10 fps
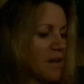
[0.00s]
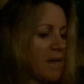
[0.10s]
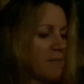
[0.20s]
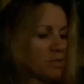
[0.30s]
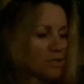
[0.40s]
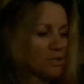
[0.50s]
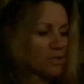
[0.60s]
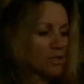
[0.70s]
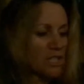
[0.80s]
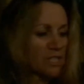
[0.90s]
I'm sure
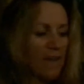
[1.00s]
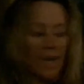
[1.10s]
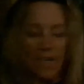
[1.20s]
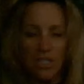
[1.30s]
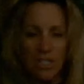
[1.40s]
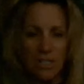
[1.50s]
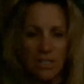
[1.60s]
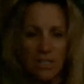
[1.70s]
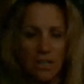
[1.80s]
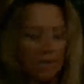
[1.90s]
she's fine, just
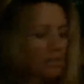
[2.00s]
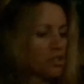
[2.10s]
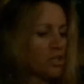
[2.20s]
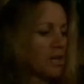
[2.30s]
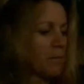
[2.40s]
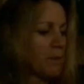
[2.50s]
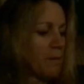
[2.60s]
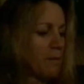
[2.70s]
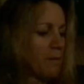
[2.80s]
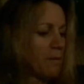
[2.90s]
a little shook up
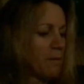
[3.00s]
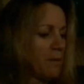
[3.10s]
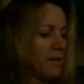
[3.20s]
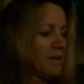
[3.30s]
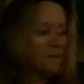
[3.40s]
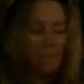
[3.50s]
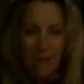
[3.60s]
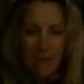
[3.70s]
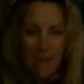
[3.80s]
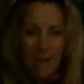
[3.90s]
probably,
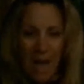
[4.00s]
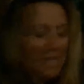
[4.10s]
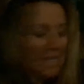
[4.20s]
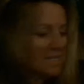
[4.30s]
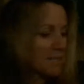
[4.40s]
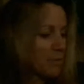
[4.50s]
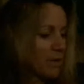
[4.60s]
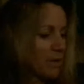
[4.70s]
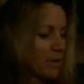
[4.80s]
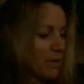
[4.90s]
maybe hiding
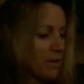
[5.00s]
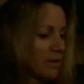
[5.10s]
somewhere.